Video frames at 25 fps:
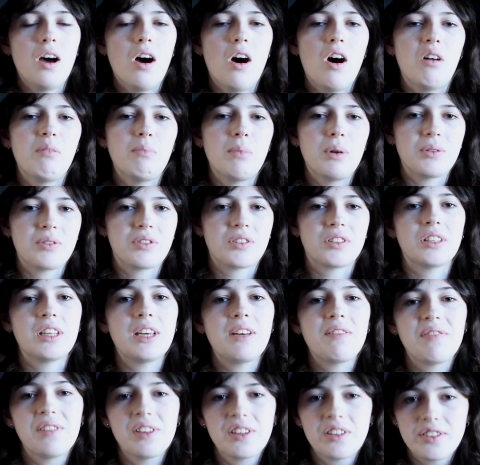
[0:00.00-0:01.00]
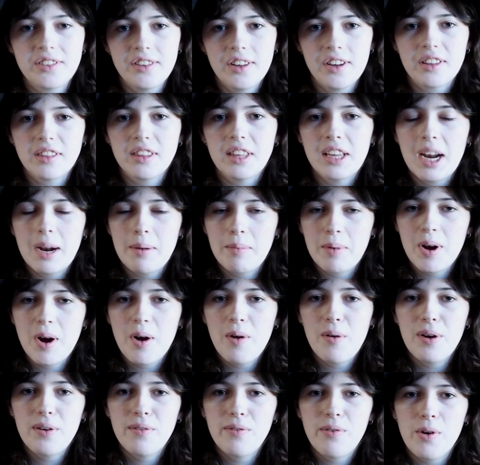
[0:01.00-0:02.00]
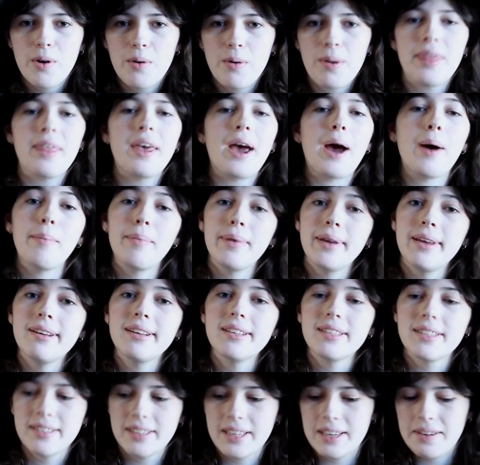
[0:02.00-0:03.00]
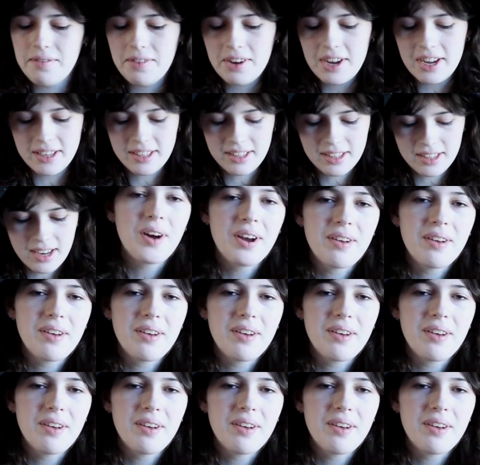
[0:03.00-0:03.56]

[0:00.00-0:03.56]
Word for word: almost sleeveless look that I'm going for without being sleeveless.